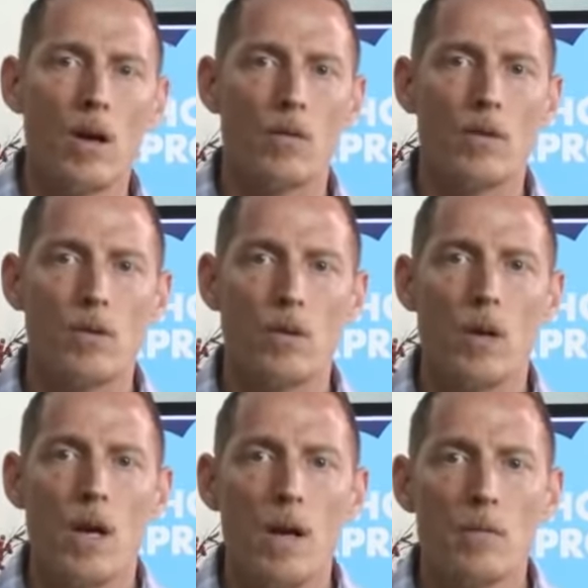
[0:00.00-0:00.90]
And so
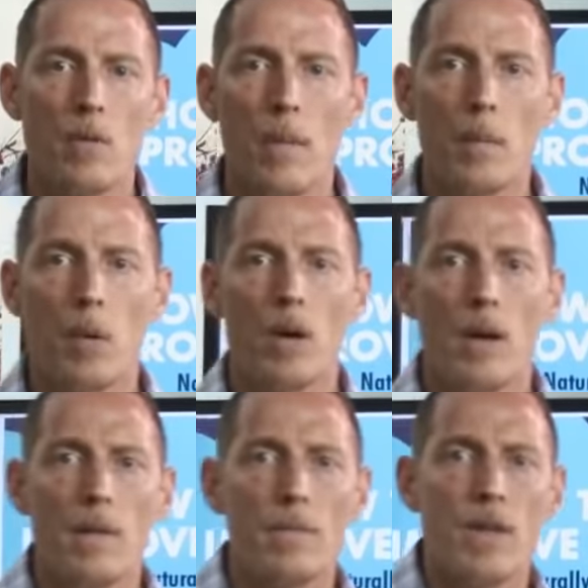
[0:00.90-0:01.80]
remember,
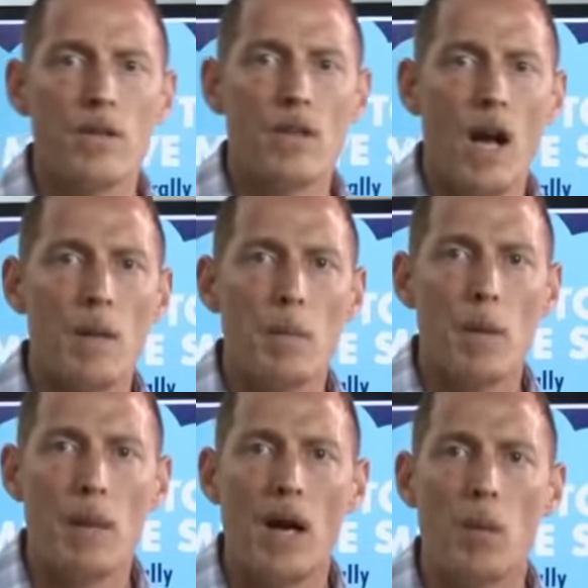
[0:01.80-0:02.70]
it's not
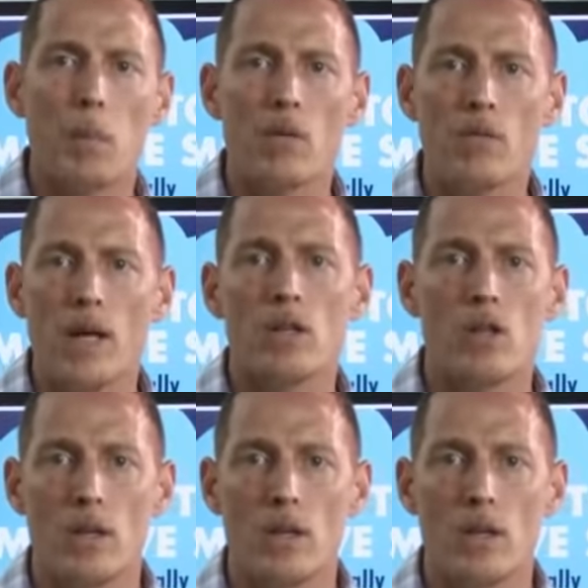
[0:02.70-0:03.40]
about perfection.